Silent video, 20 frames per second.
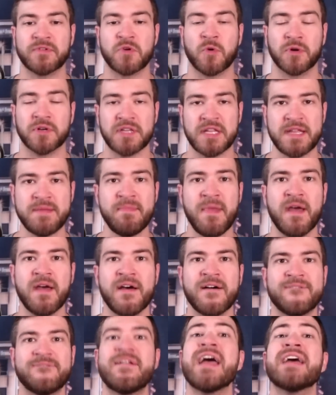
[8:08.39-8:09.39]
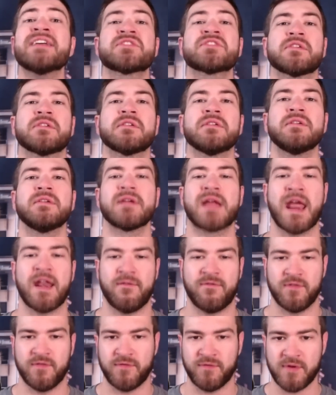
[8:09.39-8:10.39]
your team faster and
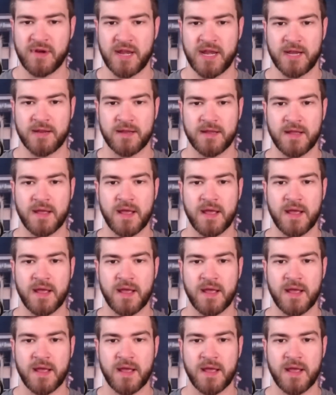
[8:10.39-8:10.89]
for free.